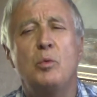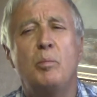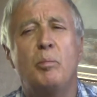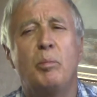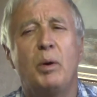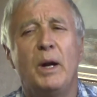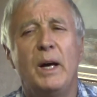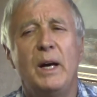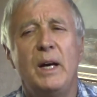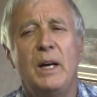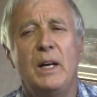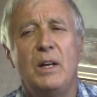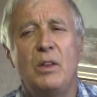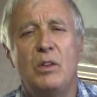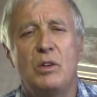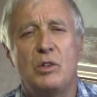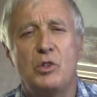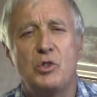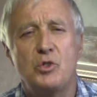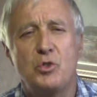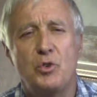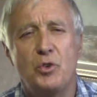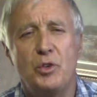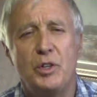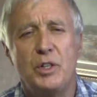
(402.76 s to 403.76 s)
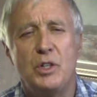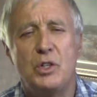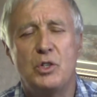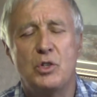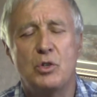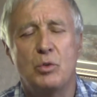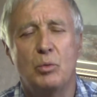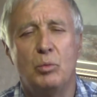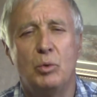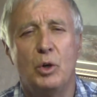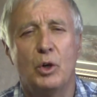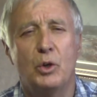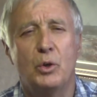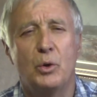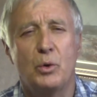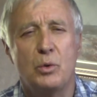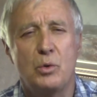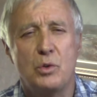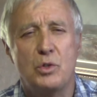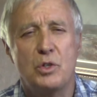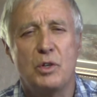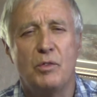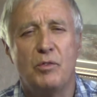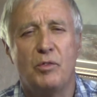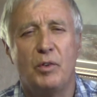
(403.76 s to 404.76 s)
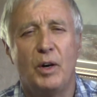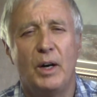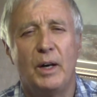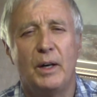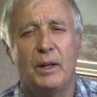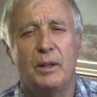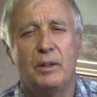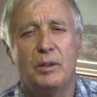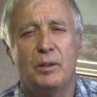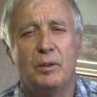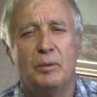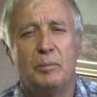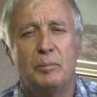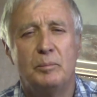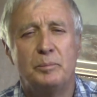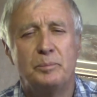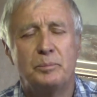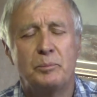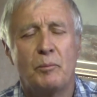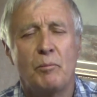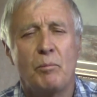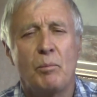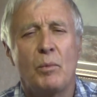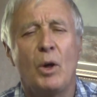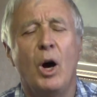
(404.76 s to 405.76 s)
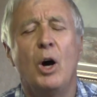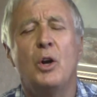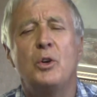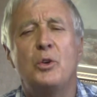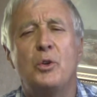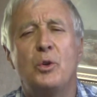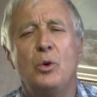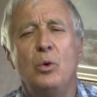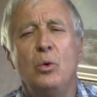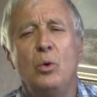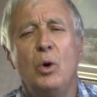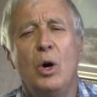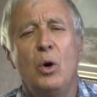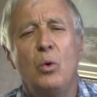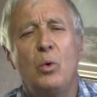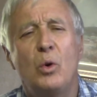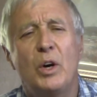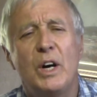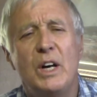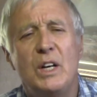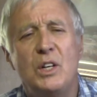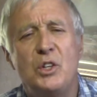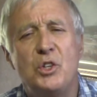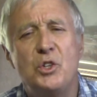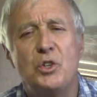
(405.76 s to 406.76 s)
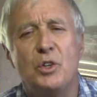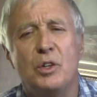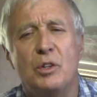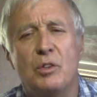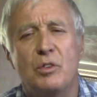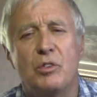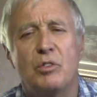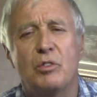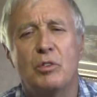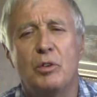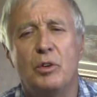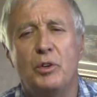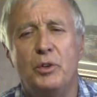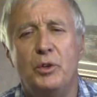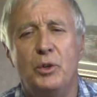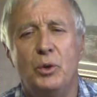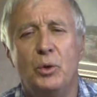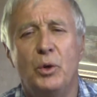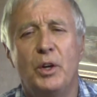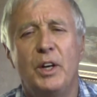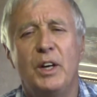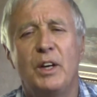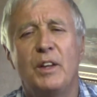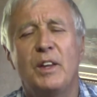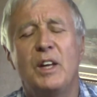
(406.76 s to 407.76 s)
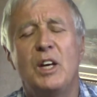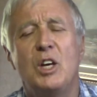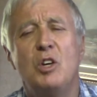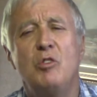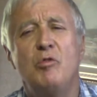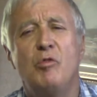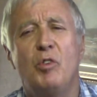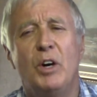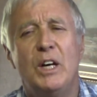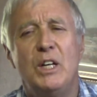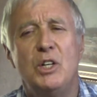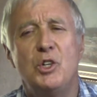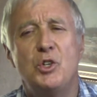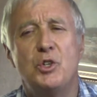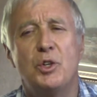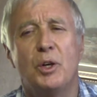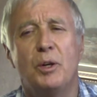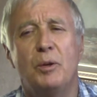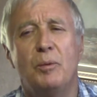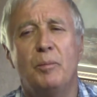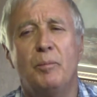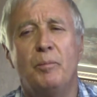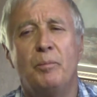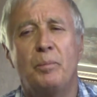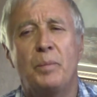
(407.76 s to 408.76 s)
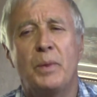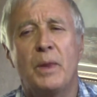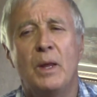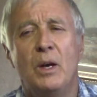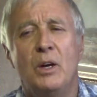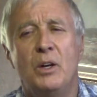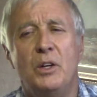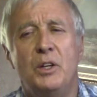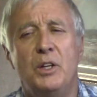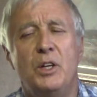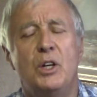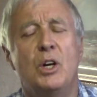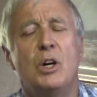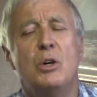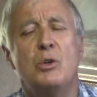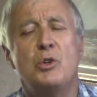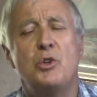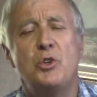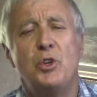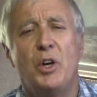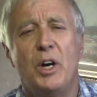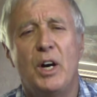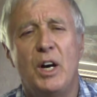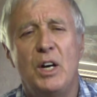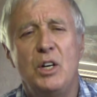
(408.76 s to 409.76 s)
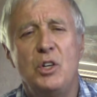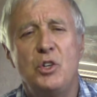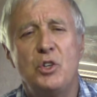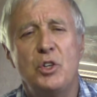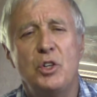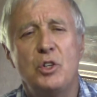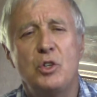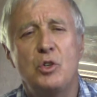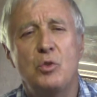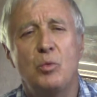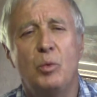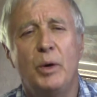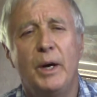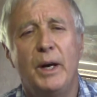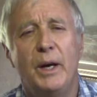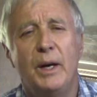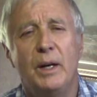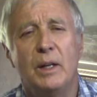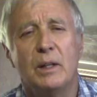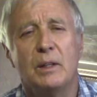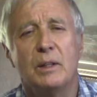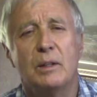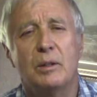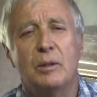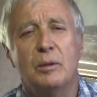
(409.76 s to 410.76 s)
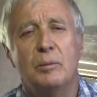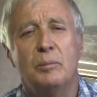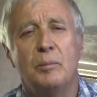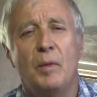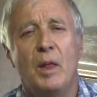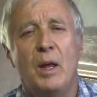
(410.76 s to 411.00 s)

to play in the streets were crucified. On two occasions during the invasion, negotiations were held